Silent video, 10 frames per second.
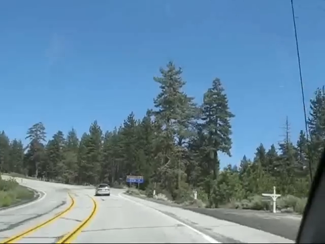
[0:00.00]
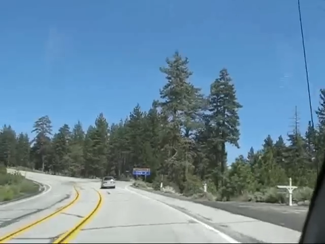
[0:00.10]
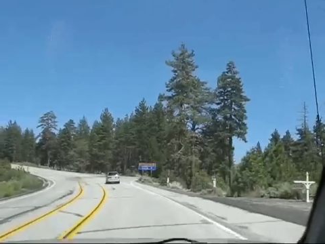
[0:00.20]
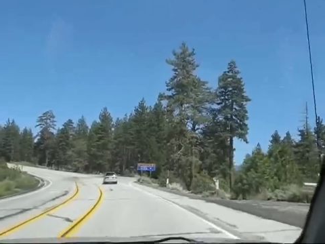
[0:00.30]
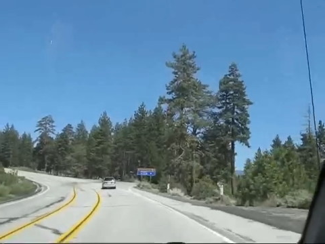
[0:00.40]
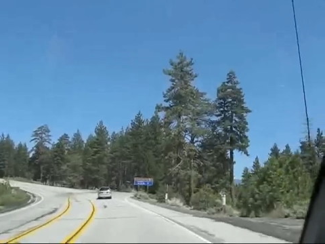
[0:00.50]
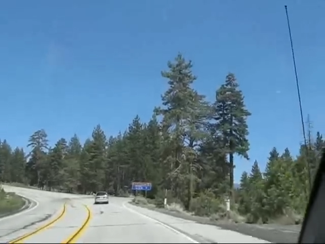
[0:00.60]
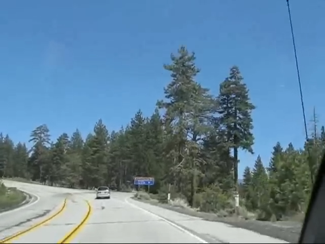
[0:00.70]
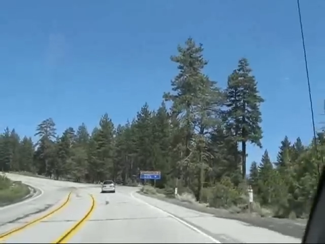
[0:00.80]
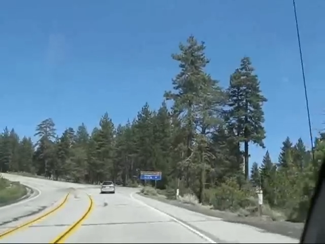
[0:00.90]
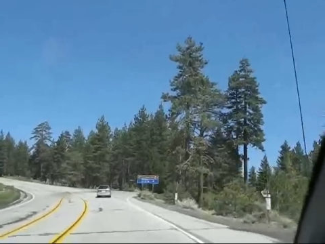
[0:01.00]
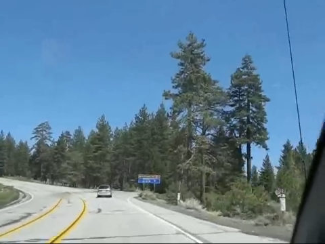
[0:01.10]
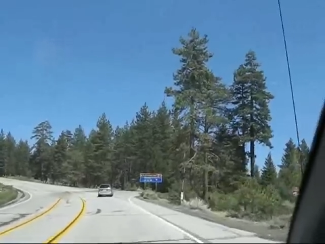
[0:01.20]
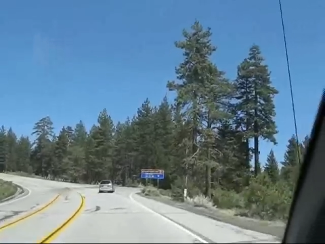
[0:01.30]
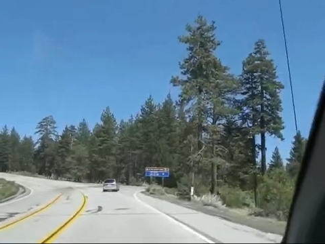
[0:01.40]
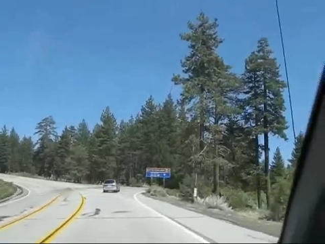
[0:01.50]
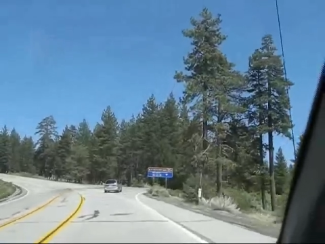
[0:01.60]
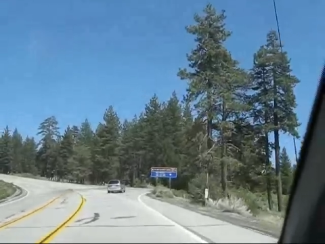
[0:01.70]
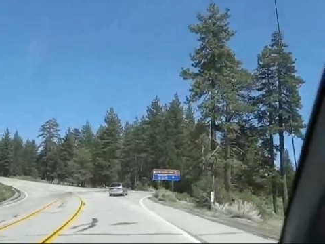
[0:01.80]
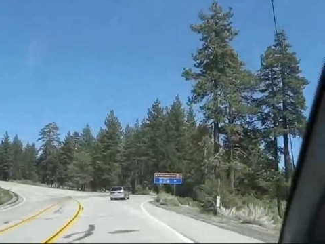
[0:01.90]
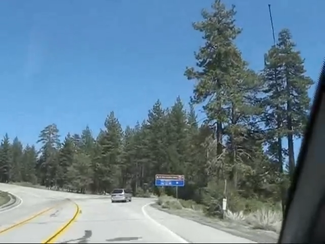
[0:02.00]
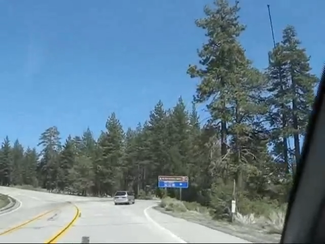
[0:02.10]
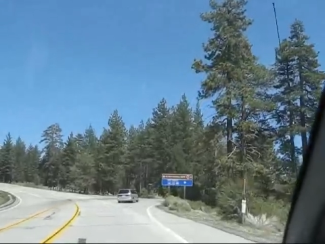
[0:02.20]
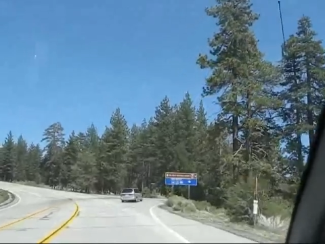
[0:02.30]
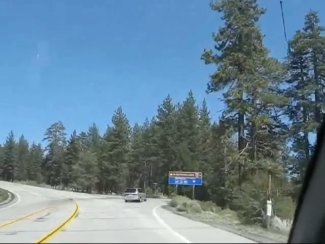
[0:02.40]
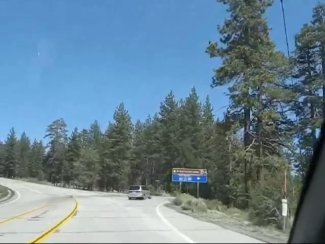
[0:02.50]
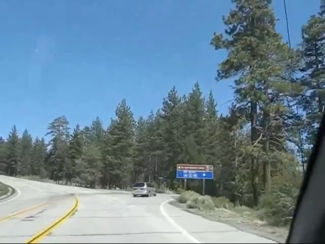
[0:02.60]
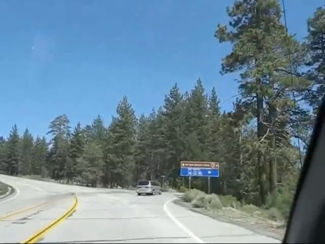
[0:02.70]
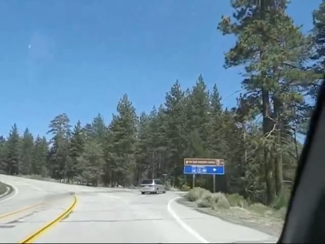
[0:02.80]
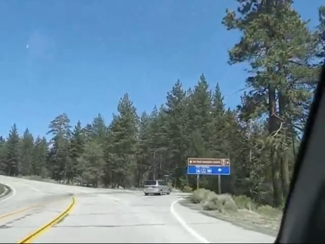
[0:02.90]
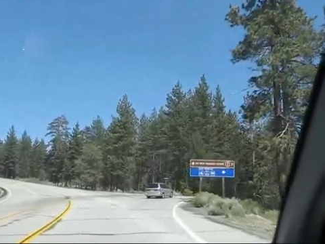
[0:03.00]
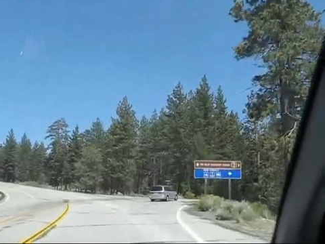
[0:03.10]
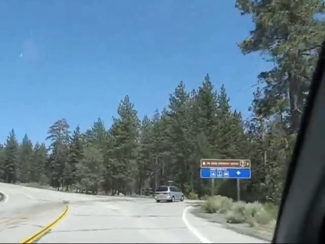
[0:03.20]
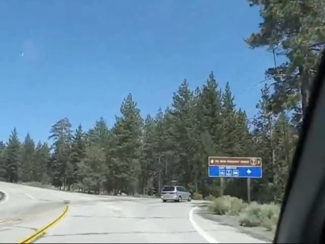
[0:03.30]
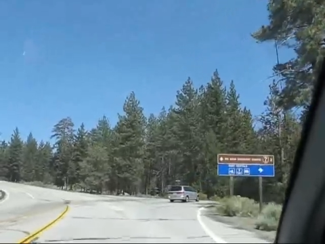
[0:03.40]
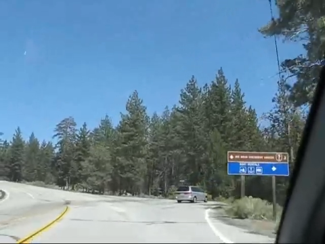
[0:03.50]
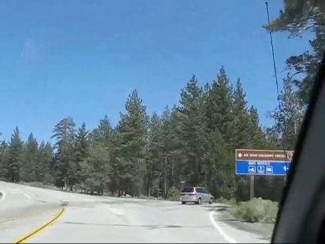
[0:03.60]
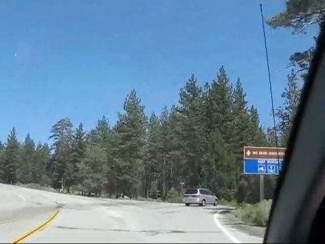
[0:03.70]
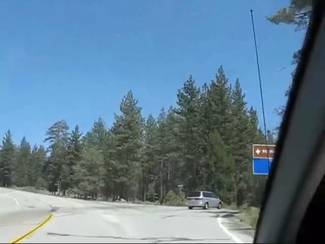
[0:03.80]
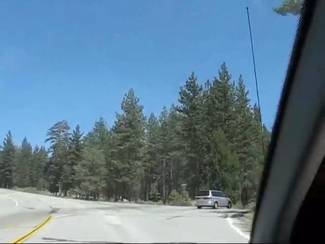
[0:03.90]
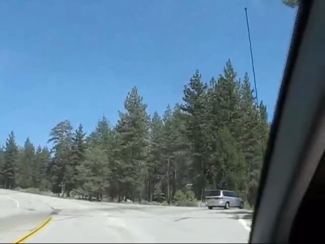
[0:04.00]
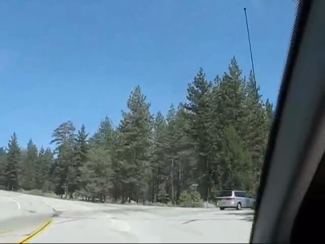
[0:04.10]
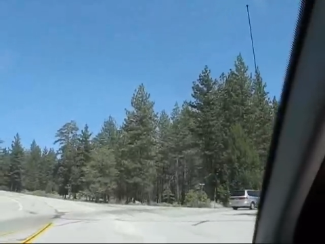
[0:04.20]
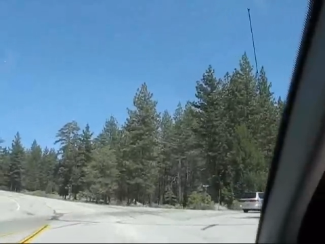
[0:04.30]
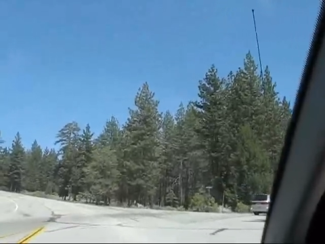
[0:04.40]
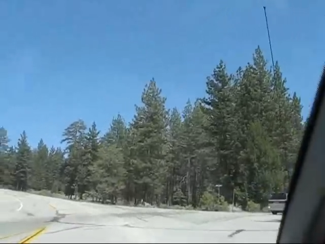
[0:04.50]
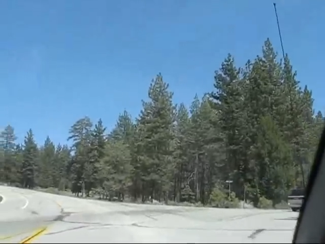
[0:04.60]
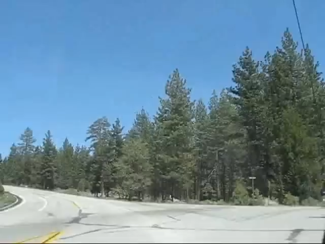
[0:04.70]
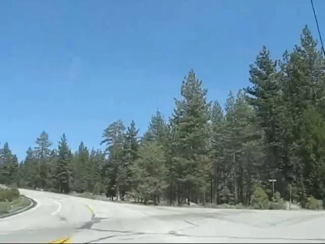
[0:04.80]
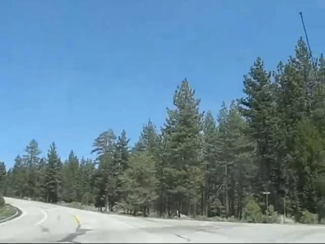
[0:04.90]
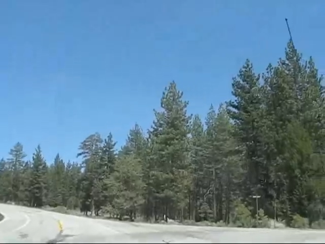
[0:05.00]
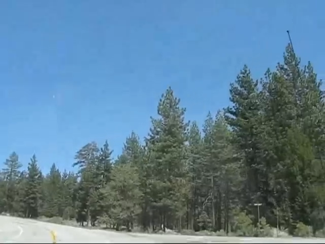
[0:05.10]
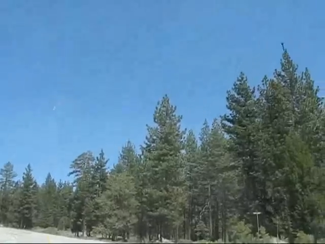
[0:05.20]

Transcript: (no speaker visible)